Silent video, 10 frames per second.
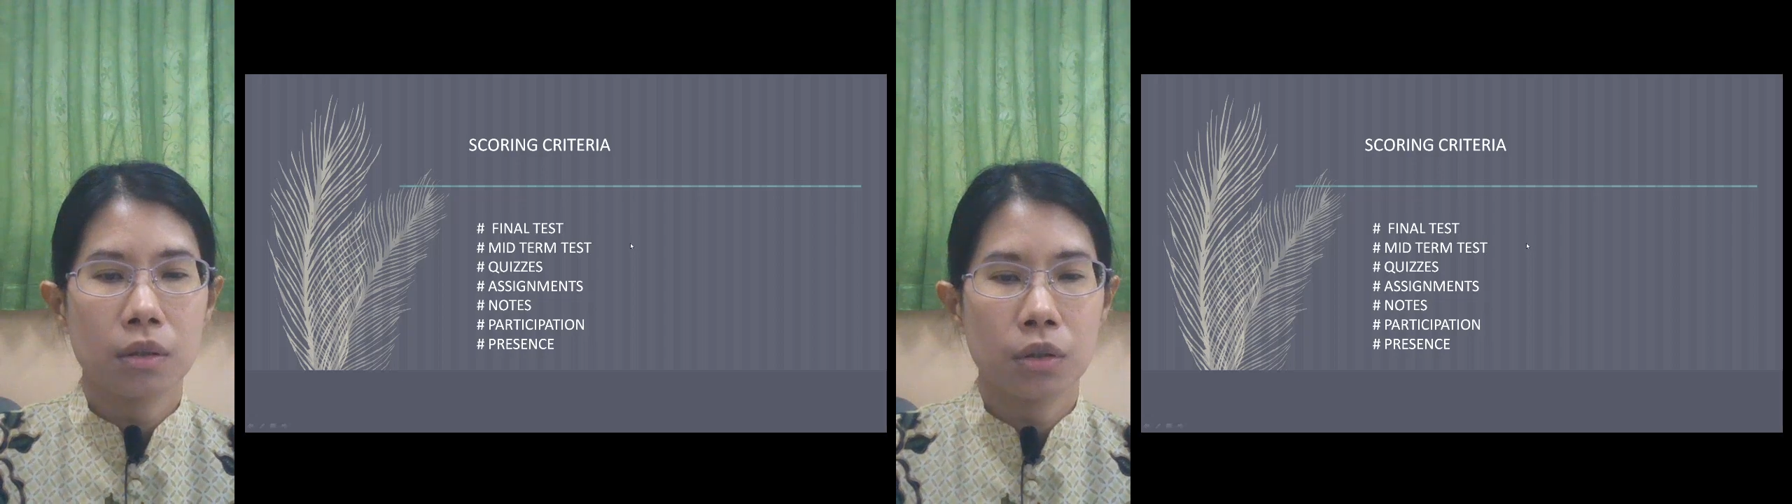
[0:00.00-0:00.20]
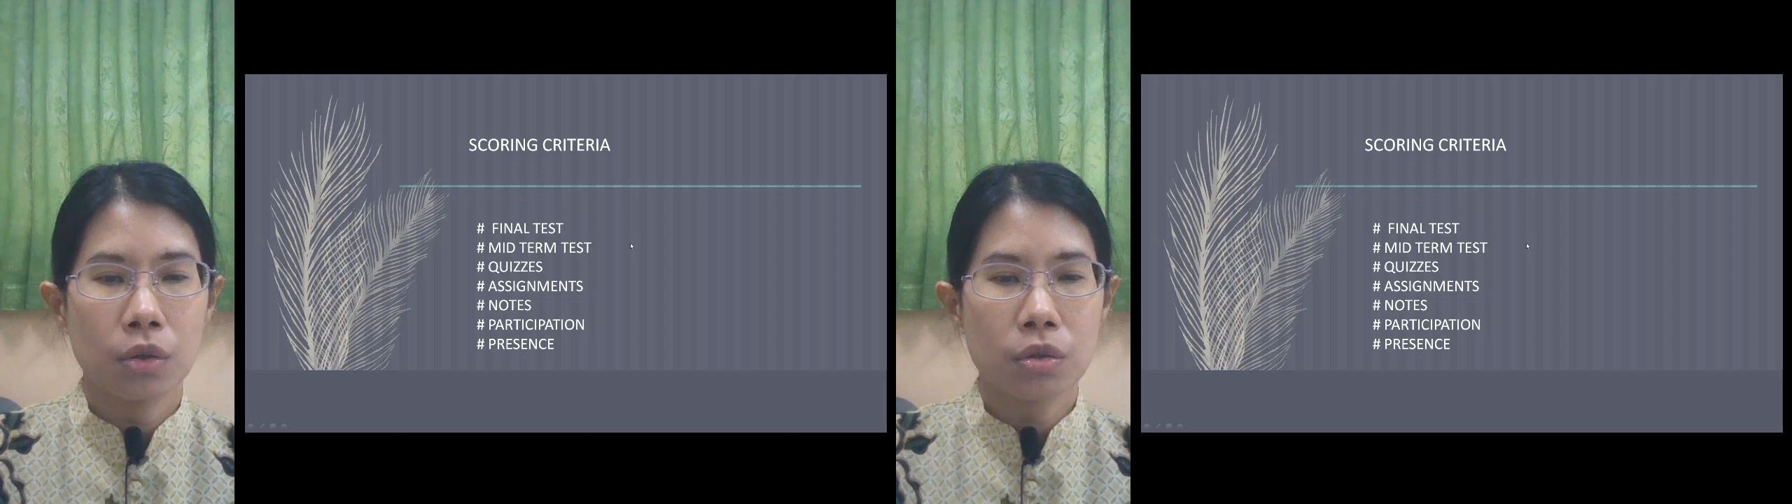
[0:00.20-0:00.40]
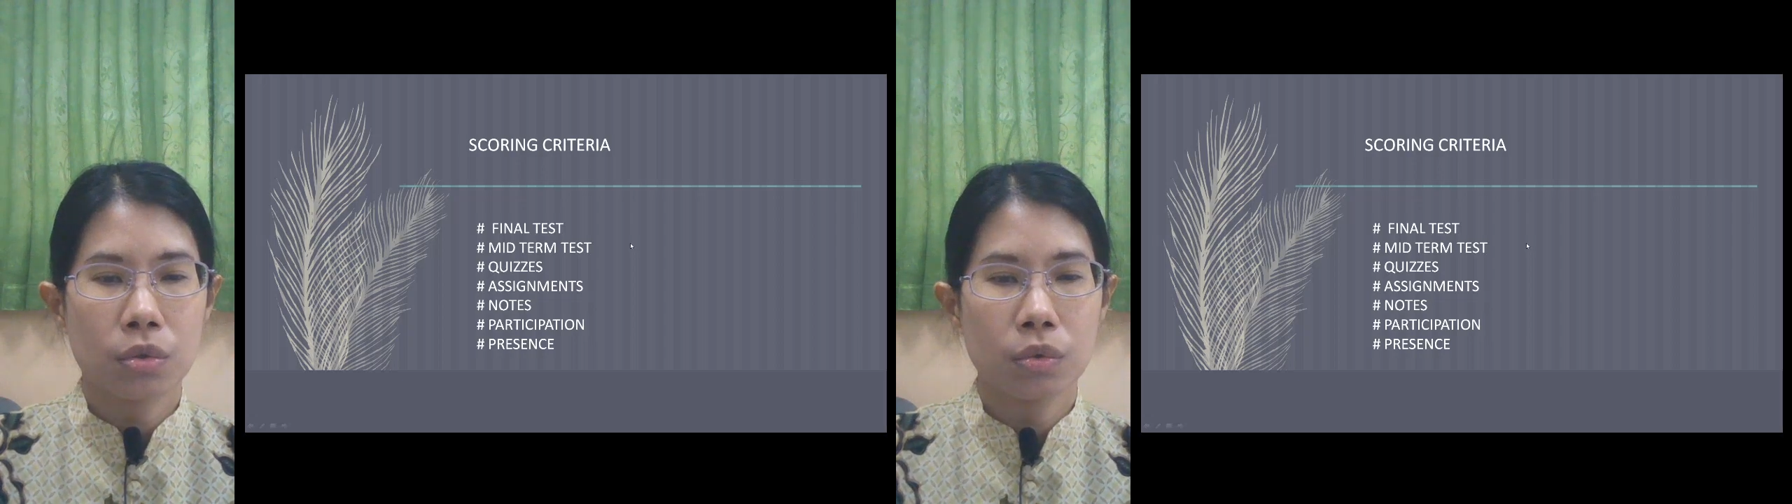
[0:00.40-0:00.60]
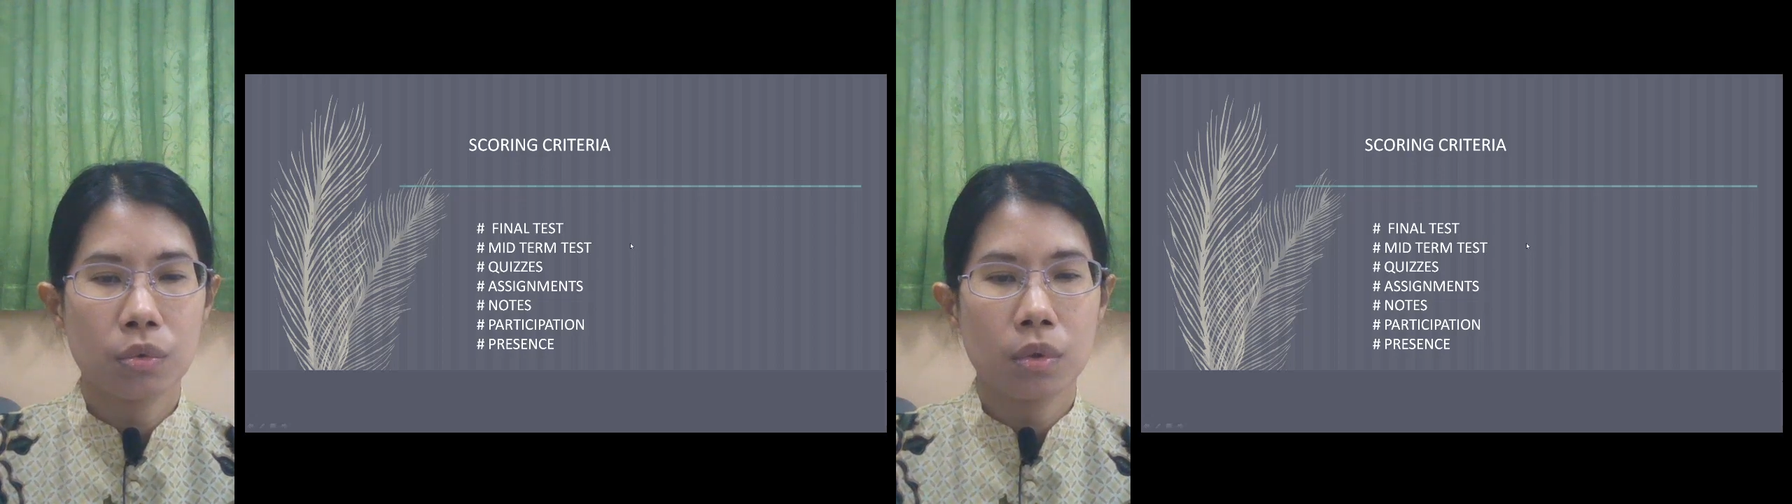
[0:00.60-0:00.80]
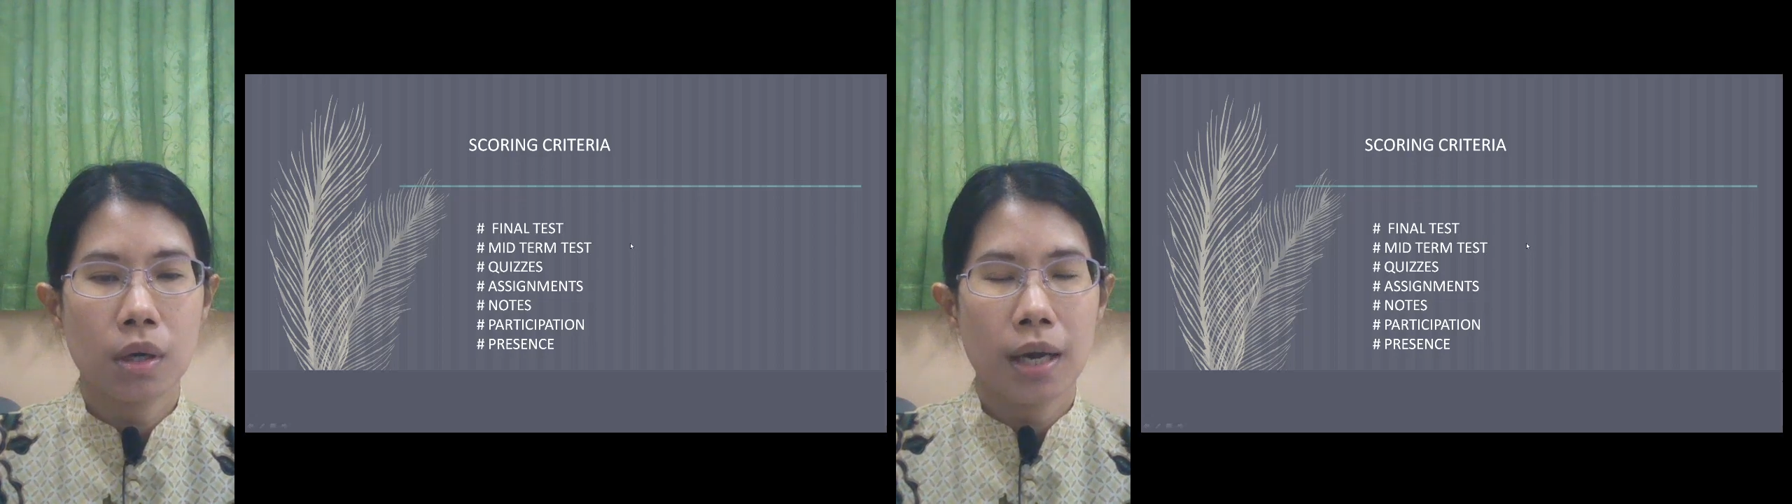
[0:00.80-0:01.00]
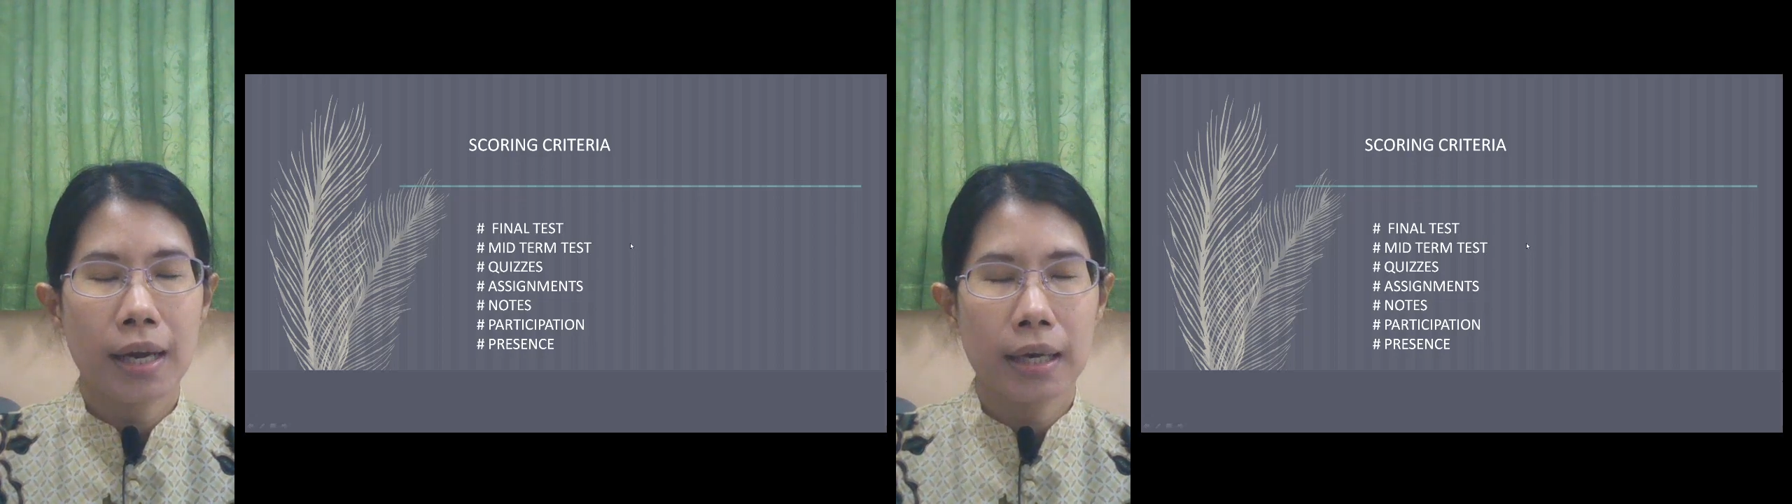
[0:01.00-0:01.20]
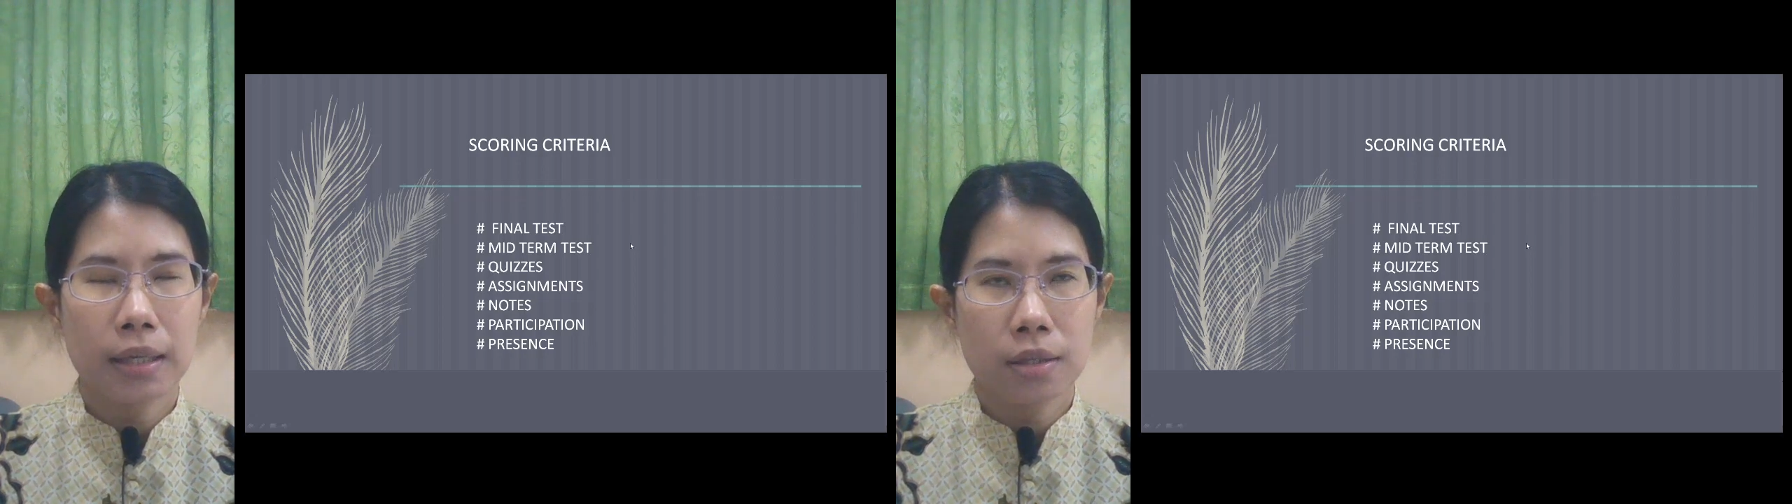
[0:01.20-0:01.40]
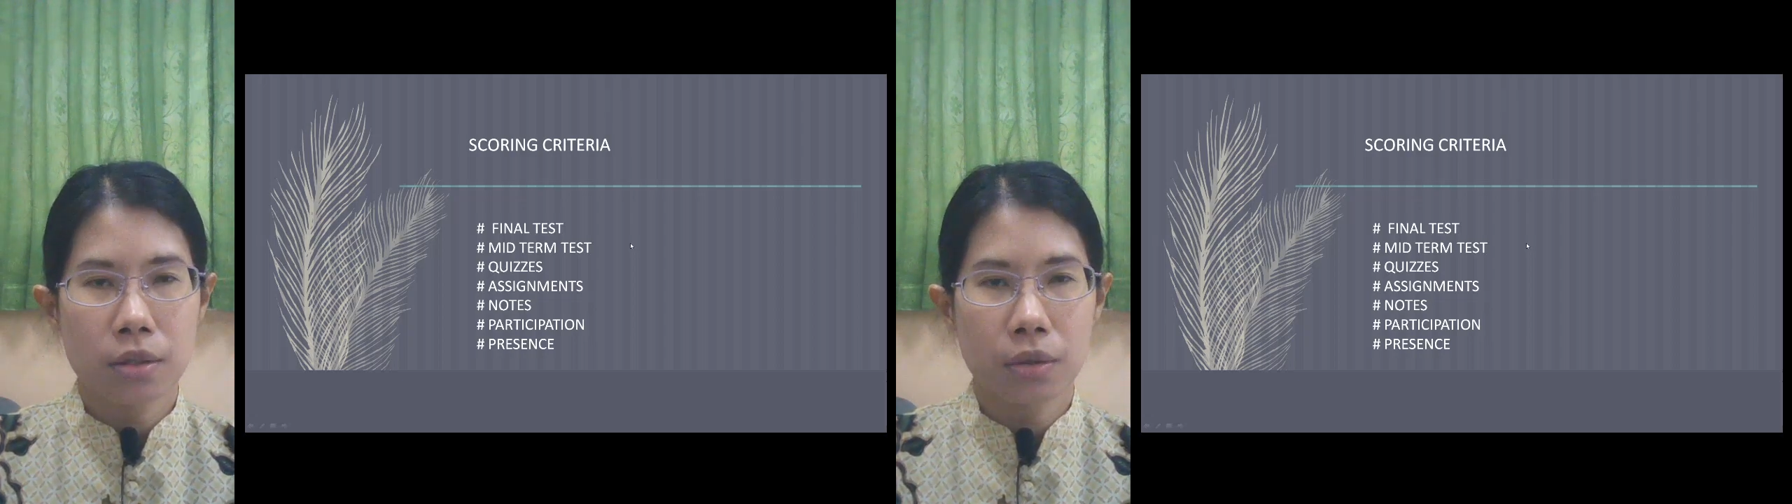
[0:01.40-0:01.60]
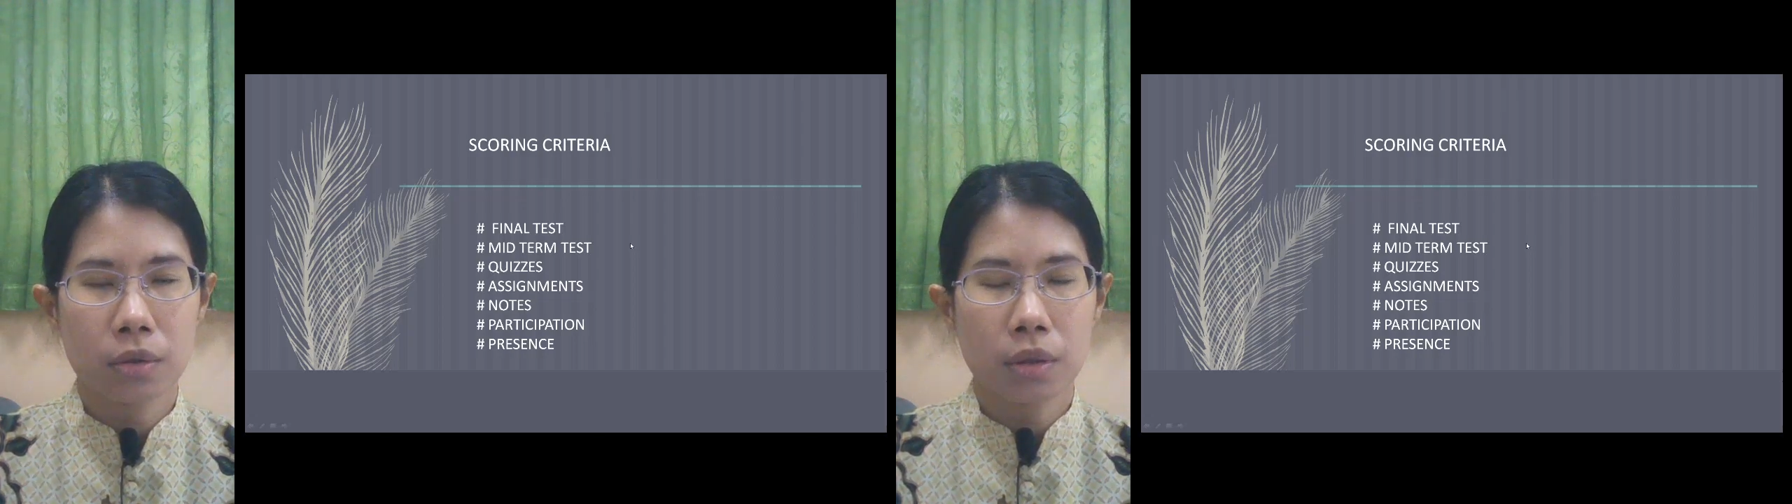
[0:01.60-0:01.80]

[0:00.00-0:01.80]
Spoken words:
those who answer,